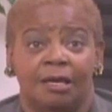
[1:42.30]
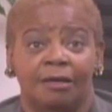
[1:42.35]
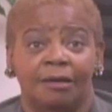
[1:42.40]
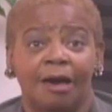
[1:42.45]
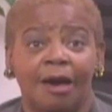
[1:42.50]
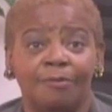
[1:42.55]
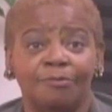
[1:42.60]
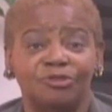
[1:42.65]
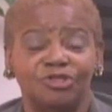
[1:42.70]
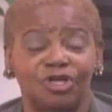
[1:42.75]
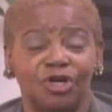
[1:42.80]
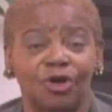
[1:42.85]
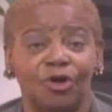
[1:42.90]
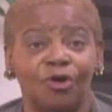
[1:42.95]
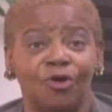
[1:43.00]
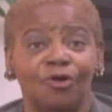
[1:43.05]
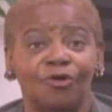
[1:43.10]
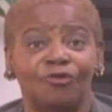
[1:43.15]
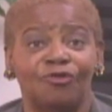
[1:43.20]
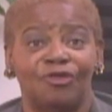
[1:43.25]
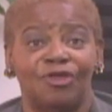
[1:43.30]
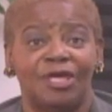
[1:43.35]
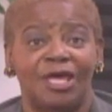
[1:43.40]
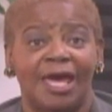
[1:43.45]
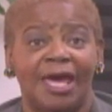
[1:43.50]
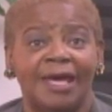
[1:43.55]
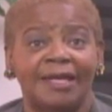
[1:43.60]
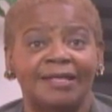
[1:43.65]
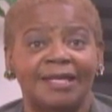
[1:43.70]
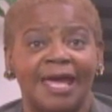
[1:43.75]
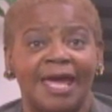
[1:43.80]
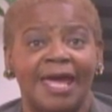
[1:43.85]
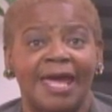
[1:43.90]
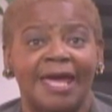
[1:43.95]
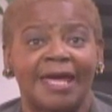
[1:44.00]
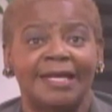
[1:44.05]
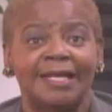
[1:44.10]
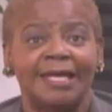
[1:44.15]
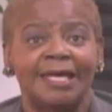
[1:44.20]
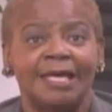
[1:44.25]
come to Earth yet,
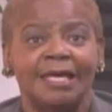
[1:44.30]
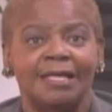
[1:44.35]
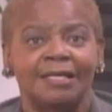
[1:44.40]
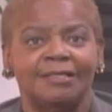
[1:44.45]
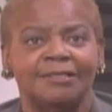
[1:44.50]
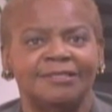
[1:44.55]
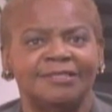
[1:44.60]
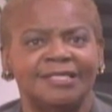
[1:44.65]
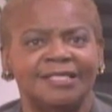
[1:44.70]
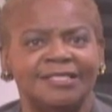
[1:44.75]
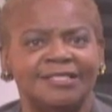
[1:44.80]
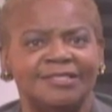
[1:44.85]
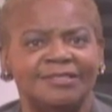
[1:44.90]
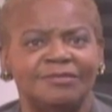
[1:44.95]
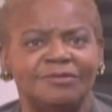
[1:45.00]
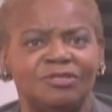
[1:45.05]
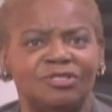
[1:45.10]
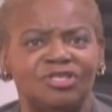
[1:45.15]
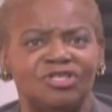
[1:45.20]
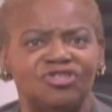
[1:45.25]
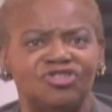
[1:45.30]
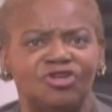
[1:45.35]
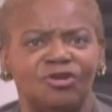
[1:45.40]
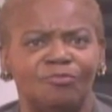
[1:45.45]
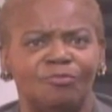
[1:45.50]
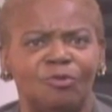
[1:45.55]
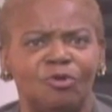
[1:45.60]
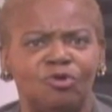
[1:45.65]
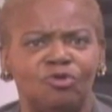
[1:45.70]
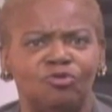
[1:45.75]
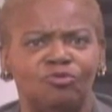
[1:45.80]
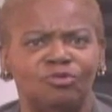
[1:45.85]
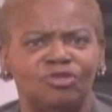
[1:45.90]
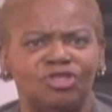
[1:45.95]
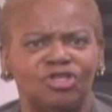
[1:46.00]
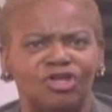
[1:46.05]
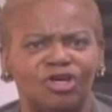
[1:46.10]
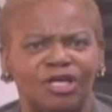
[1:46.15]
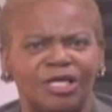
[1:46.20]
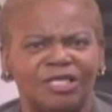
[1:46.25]
and since Sister Moon was
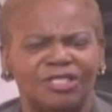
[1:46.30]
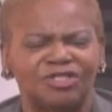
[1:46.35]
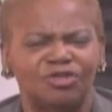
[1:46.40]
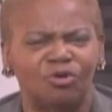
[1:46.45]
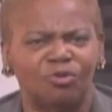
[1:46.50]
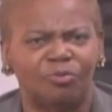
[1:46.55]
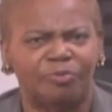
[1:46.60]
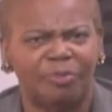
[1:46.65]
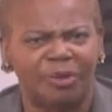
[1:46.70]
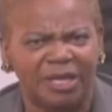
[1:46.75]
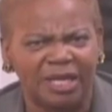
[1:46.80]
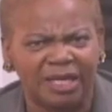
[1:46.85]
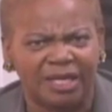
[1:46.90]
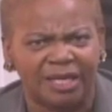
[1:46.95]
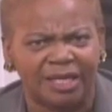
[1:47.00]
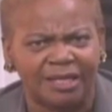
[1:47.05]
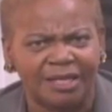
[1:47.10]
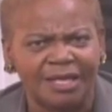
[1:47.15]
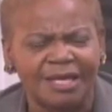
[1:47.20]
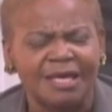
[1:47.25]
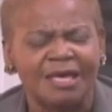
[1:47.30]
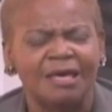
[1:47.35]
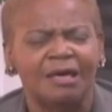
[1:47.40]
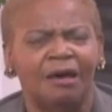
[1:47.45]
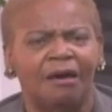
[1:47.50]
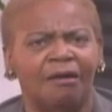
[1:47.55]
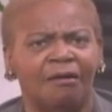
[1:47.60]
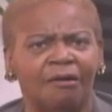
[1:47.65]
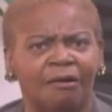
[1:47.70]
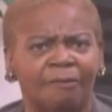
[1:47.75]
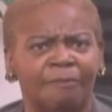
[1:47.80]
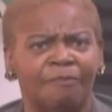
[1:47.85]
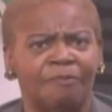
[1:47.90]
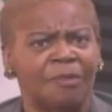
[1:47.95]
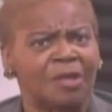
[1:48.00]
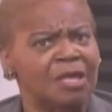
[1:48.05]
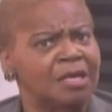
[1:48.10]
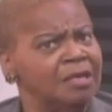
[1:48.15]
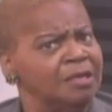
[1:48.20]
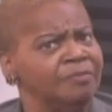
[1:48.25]
looking so peaked, uh,
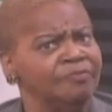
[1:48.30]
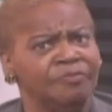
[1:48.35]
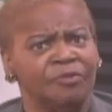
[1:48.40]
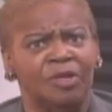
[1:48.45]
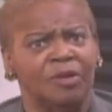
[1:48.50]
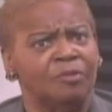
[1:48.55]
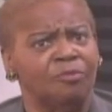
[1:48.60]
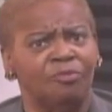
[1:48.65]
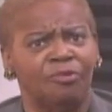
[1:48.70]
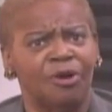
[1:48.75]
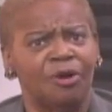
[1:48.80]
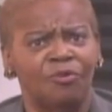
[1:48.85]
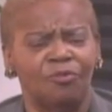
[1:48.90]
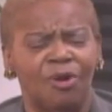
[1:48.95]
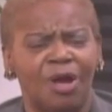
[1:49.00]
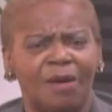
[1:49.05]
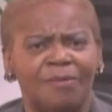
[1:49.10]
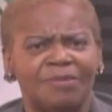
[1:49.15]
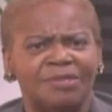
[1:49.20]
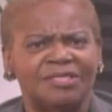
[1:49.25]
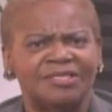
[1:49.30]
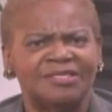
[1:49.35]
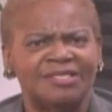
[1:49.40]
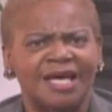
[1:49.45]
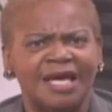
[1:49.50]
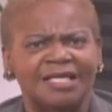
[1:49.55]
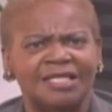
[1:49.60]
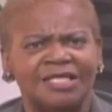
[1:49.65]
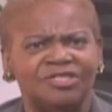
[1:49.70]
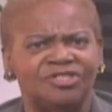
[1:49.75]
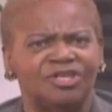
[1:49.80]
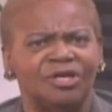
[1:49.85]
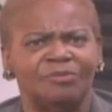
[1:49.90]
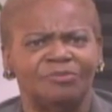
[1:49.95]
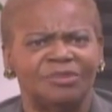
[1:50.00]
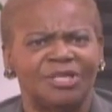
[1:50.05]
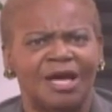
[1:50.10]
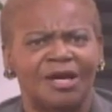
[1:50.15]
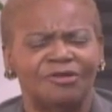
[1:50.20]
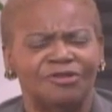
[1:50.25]
Br'er Rabbit decided to
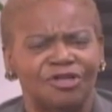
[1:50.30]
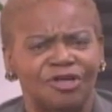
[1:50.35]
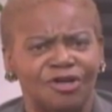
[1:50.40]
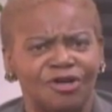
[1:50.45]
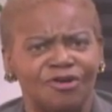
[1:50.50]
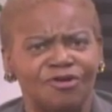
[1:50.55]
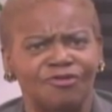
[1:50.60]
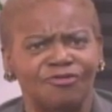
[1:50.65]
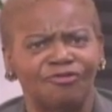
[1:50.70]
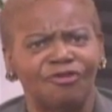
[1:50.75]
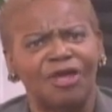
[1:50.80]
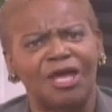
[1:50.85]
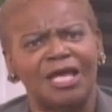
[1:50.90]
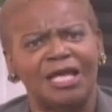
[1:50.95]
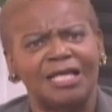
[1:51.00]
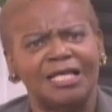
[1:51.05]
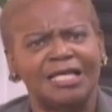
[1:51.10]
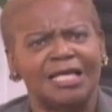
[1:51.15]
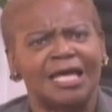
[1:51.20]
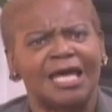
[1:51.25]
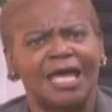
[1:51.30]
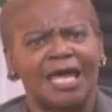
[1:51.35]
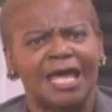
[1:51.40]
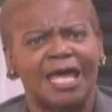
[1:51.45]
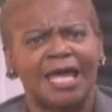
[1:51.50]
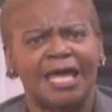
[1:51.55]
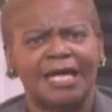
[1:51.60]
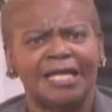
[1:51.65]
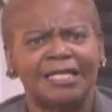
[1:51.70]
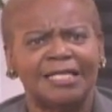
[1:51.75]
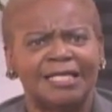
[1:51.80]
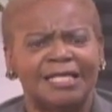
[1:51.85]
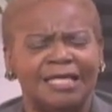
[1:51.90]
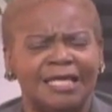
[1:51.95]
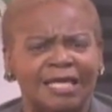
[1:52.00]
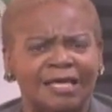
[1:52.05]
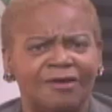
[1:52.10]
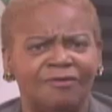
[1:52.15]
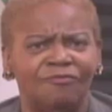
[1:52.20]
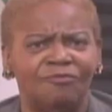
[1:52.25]
jump down to Earth and and
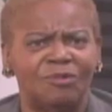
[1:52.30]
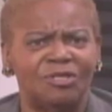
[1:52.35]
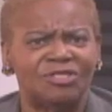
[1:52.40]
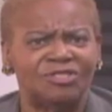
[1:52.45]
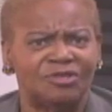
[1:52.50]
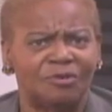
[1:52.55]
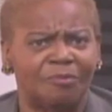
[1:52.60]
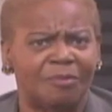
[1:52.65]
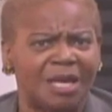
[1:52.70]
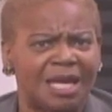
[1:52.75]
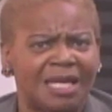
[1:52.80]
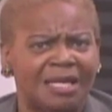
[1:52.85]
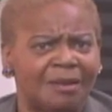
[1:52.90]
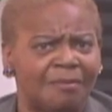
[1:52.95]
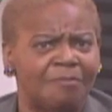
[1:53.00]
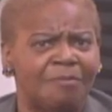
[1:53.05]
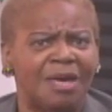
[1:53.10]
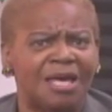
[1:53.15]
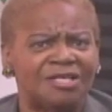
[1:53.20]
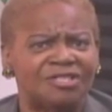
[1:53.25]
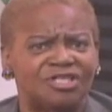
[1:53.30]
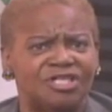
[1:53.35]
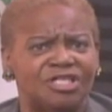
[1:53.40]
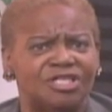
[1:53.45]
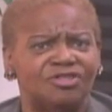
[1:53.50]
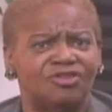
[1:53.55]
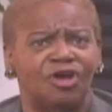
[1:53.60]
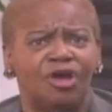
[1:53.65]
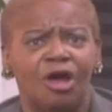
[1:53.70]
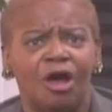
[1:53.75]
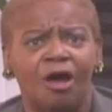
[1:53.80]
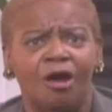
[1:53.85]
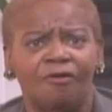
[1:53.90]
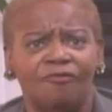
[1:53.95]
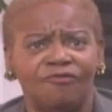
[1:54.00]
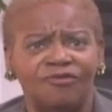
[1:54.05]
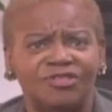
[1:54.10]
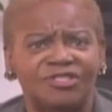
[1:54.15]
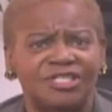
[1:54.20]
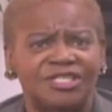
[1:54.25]
give Mister Man a message
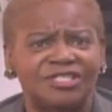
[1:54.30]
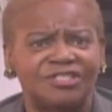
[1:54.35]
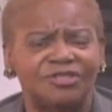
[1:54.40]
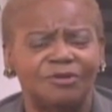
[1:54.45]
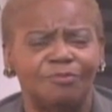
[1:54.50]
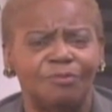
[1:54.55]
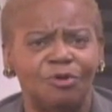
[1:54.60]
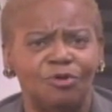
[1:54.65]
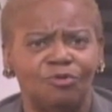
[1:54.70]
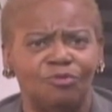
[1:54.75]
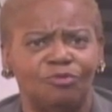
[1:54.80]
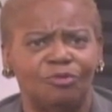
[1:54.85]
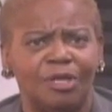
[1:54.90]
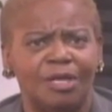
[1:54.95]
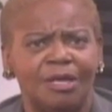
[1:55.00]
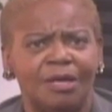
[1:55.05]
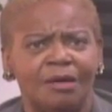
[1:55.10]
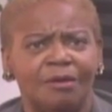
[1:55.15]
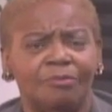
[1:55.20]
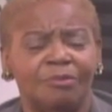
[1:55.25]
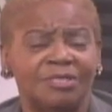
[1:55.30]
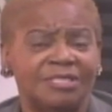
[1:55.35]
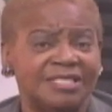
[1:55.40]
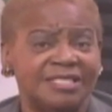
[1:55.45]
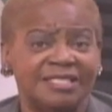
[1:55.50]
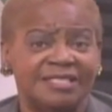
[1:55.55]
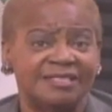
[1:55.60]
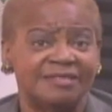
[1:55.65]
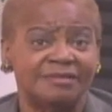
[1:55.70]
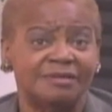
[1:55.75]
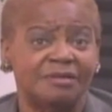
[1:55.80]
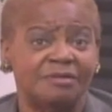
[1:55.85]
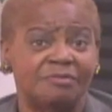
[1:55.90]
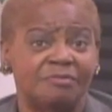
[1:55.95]
for Sister Moon. But since